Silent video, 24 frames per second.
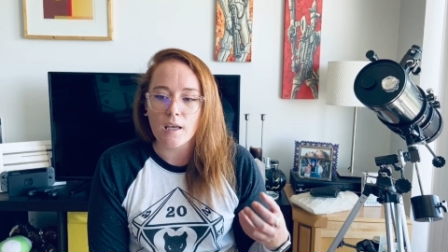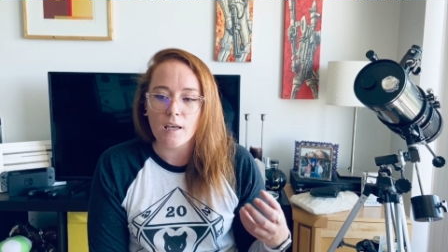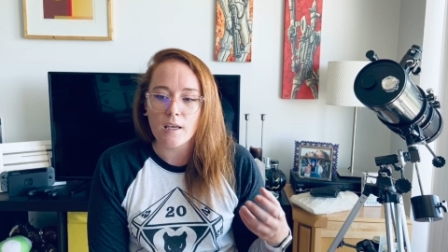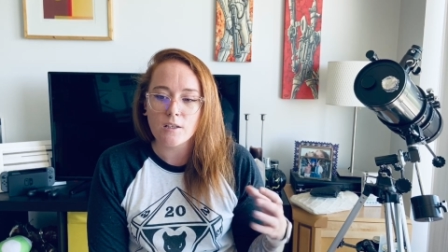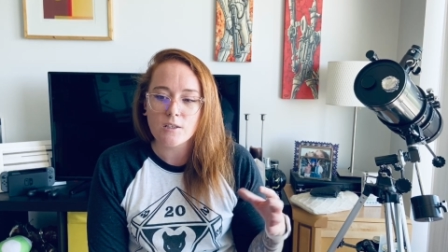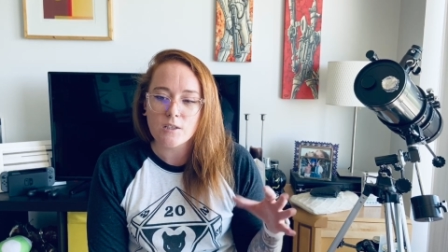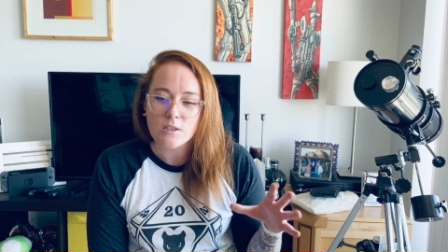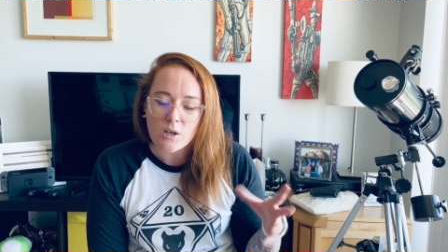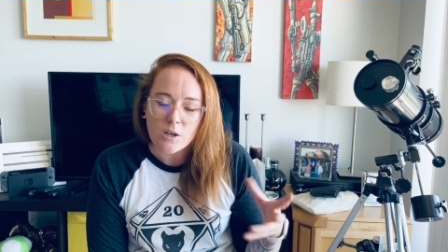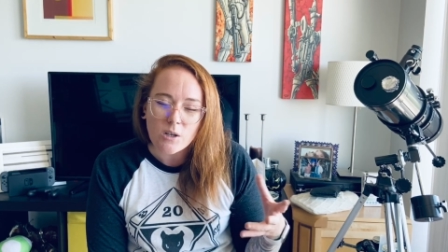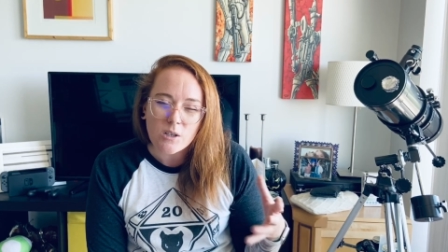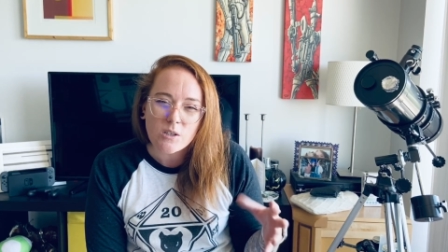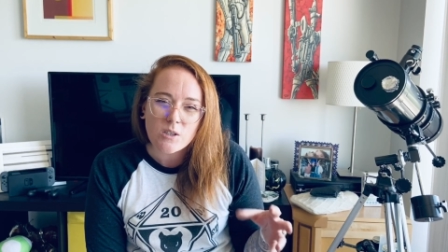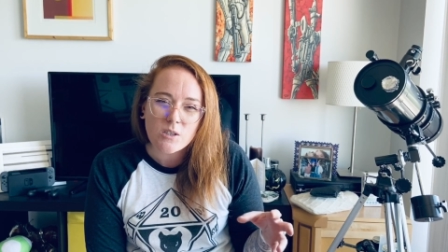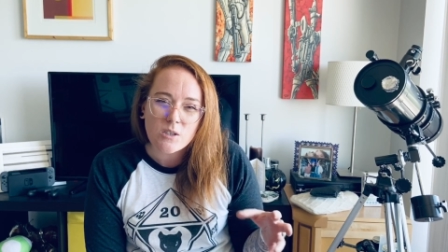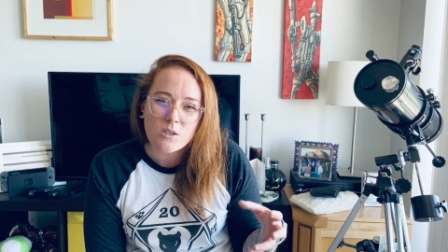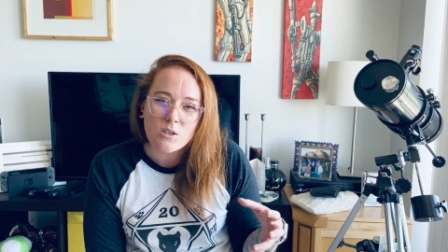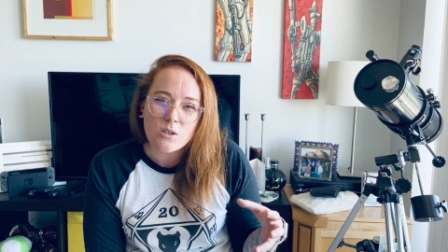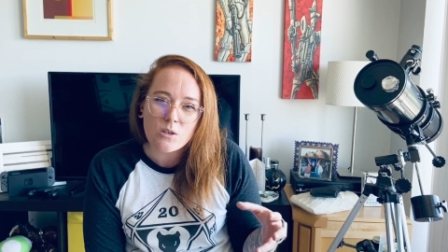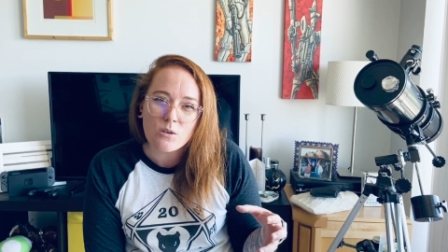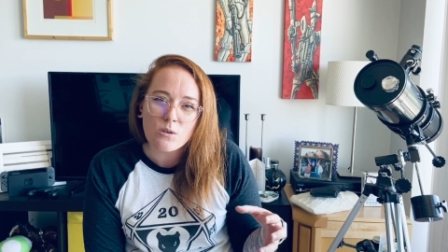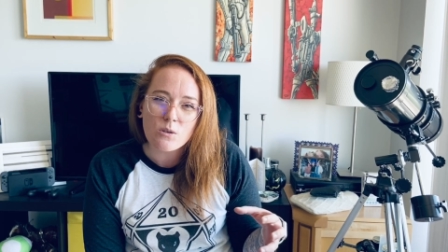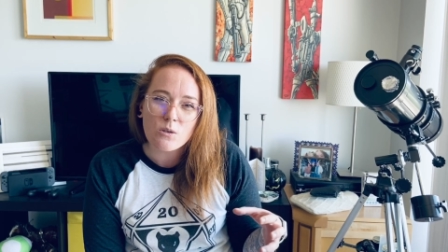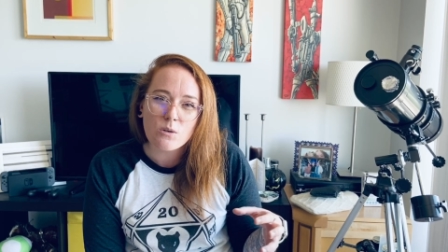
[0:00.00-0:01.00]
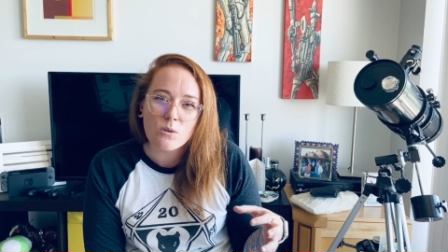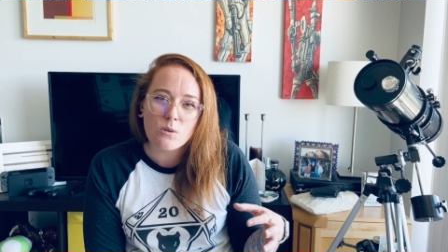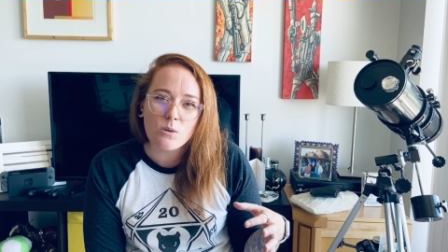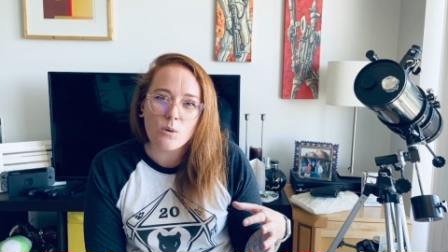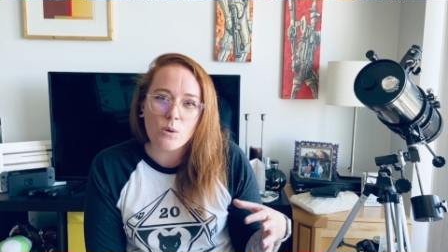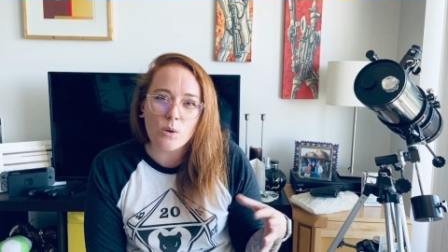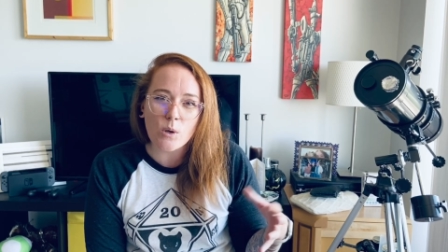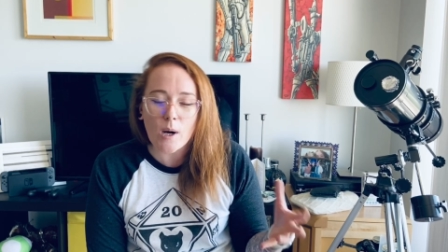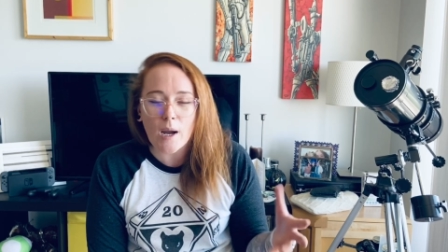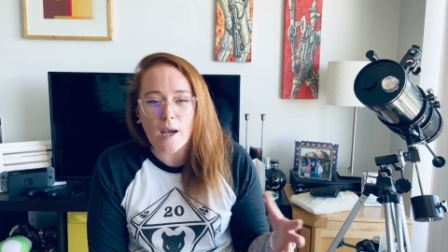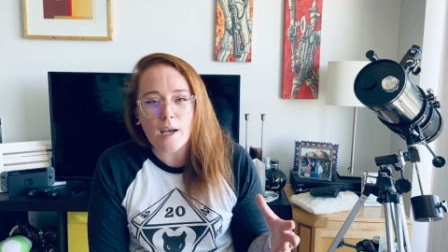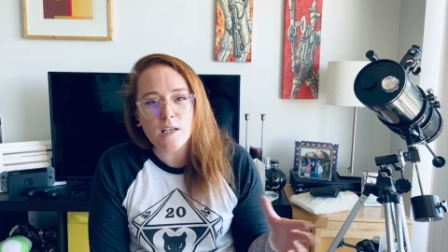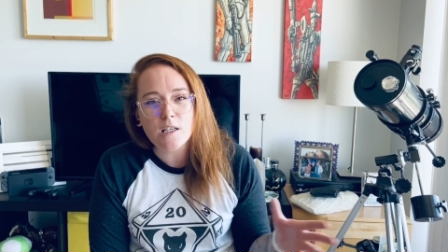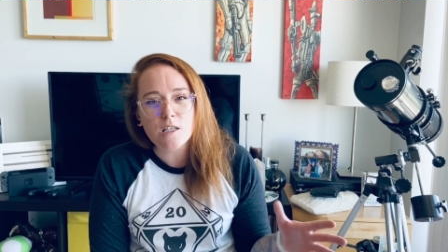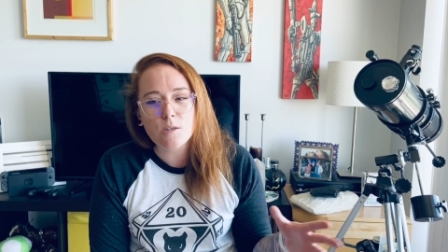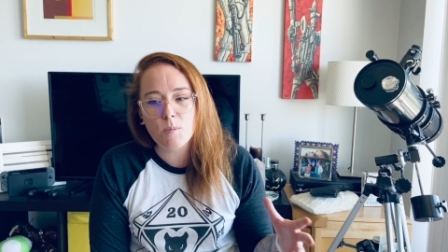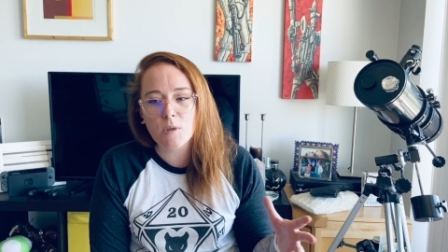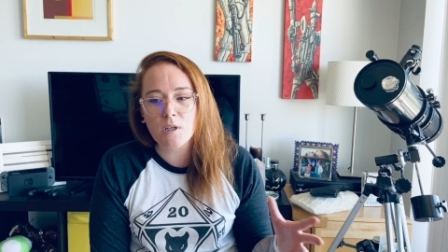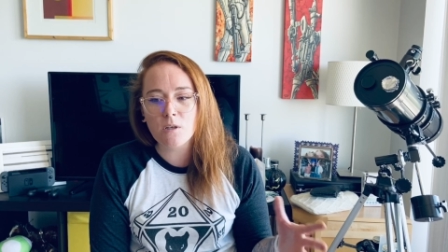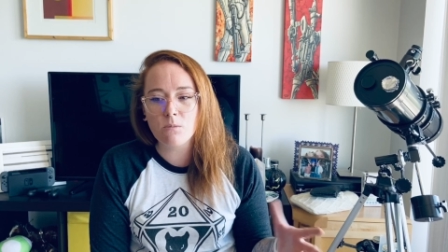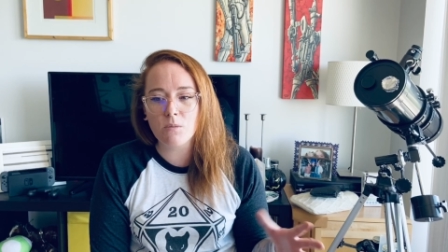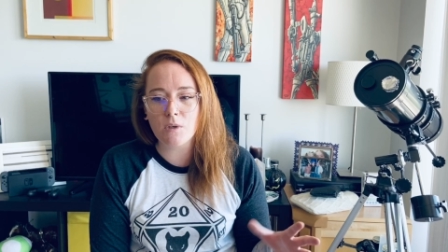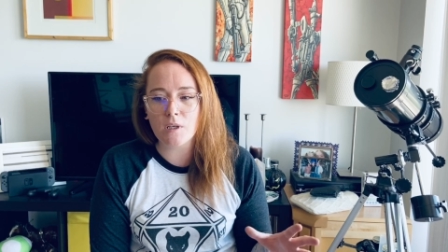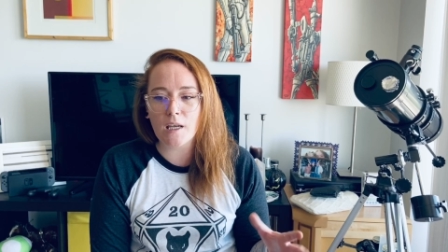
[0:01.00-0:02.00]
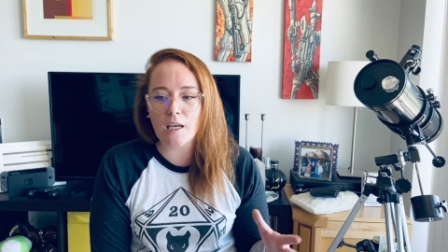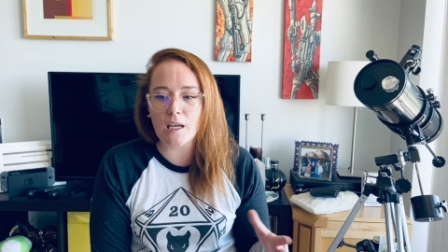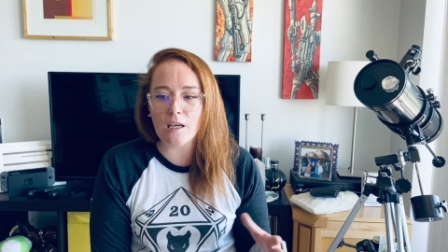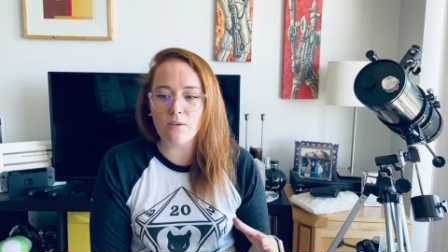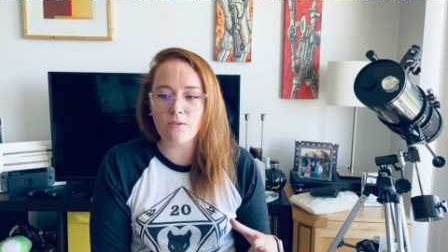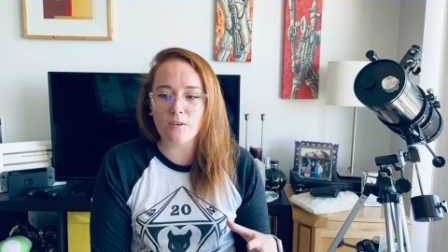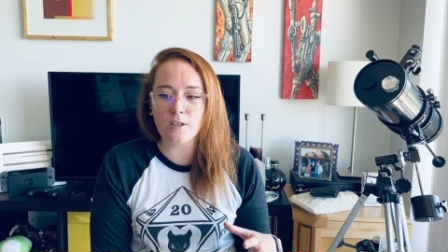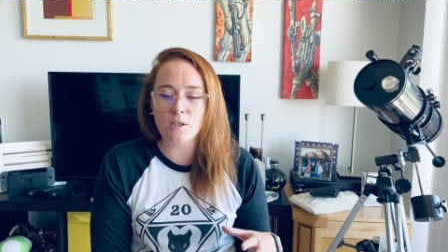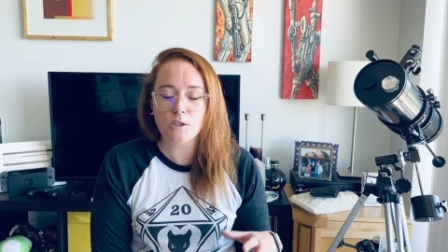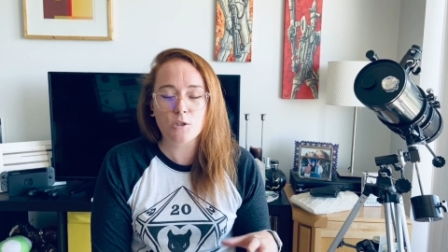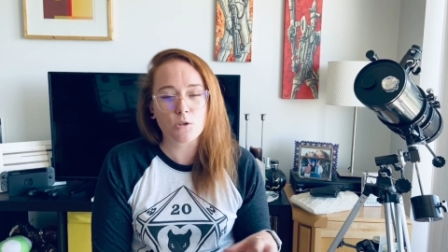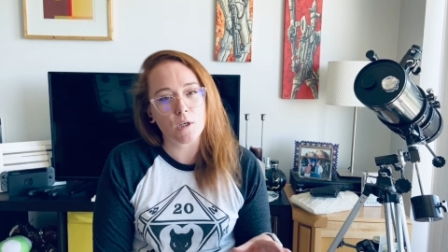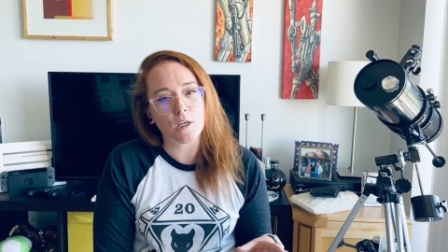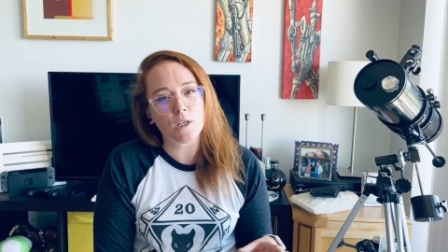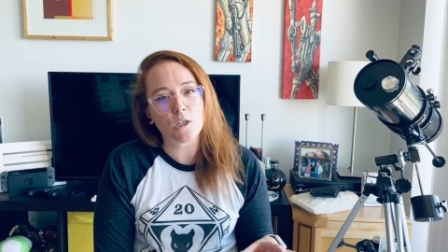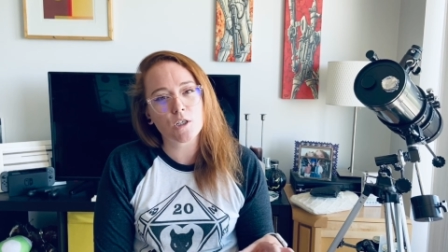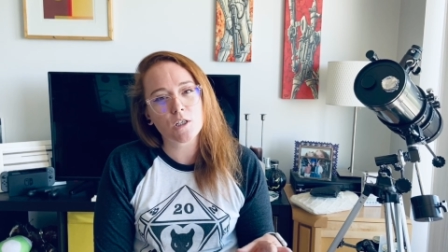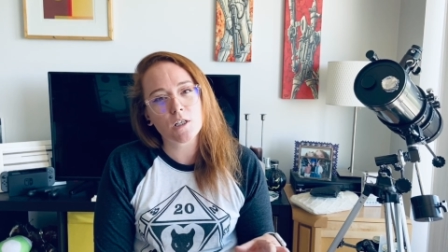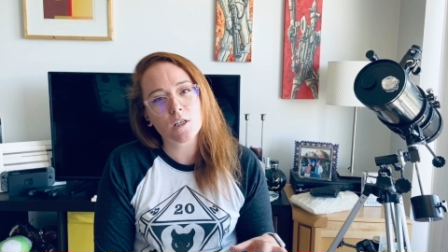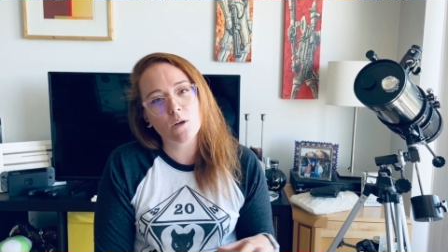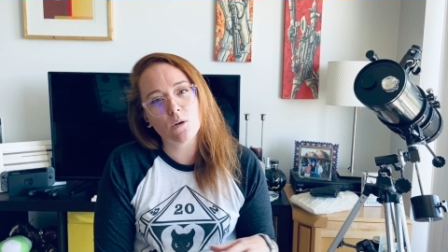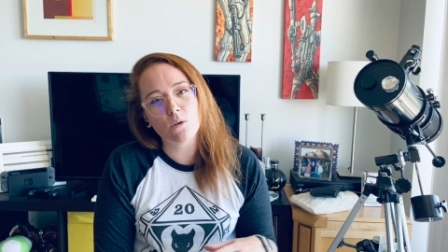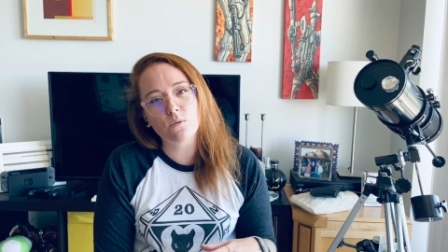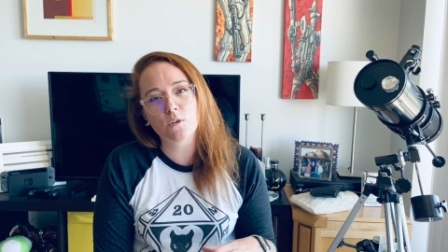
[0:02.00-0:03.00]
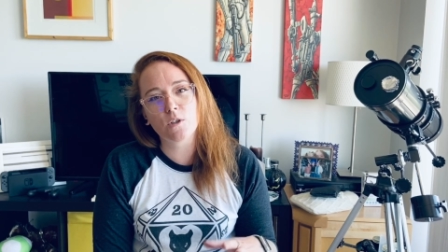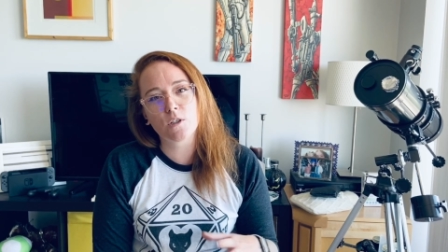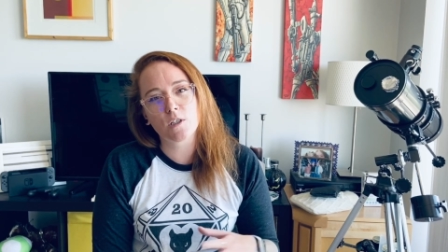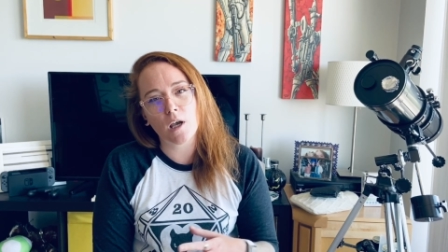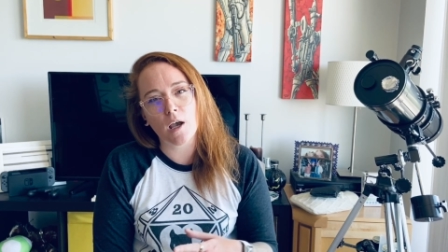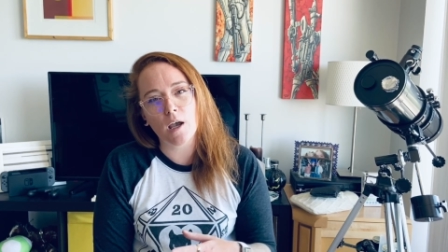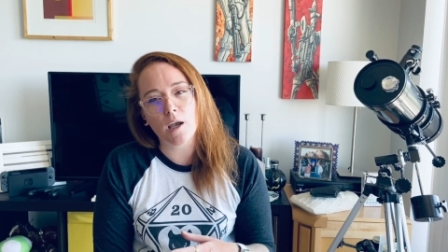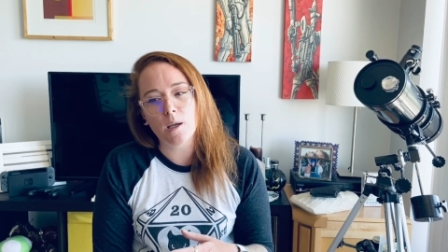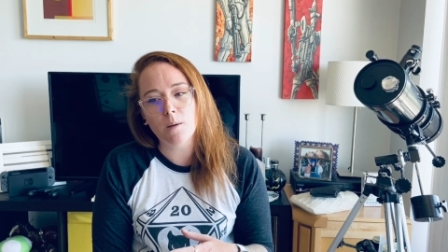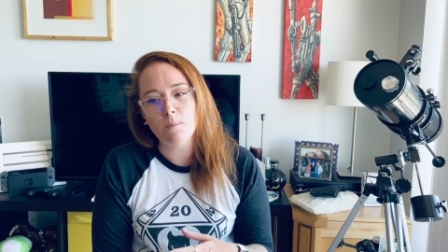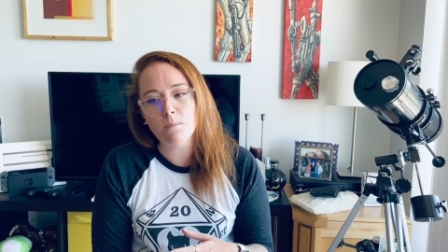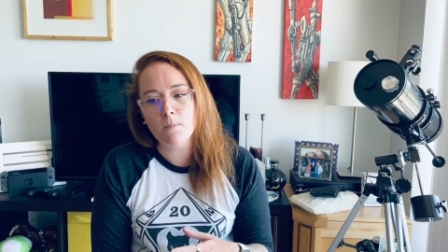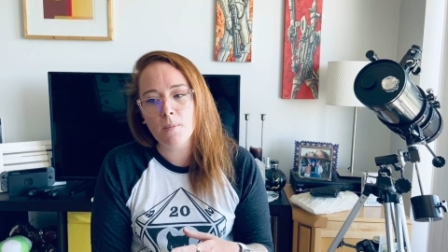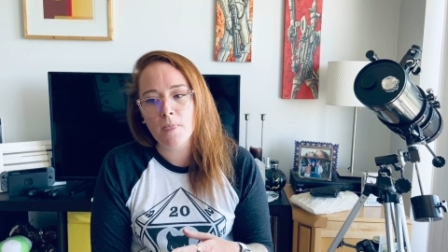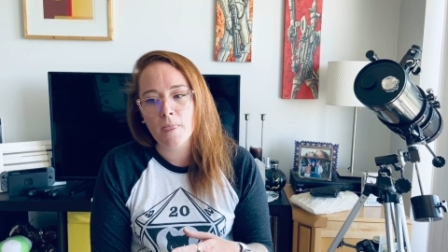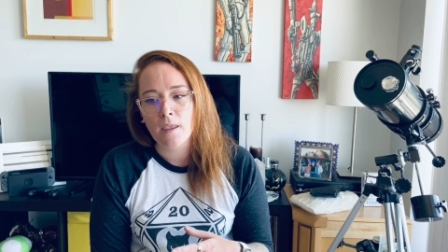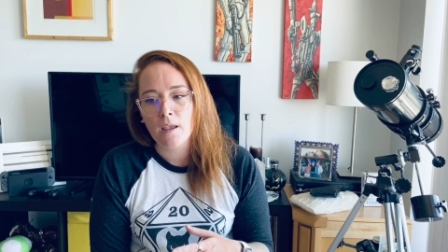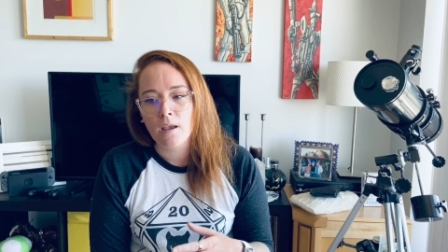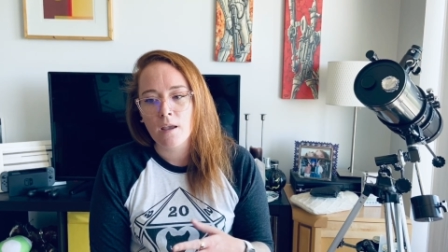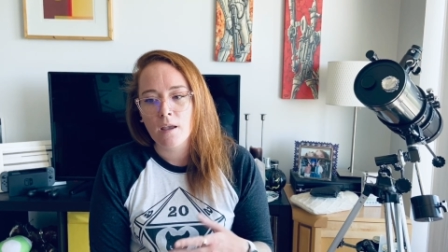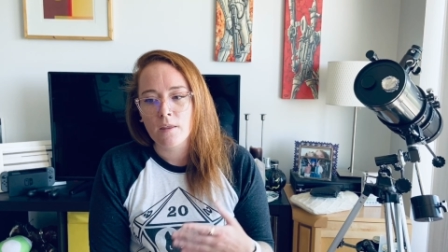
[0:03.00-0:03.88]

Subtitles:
starts to or has been behaving strangely over time,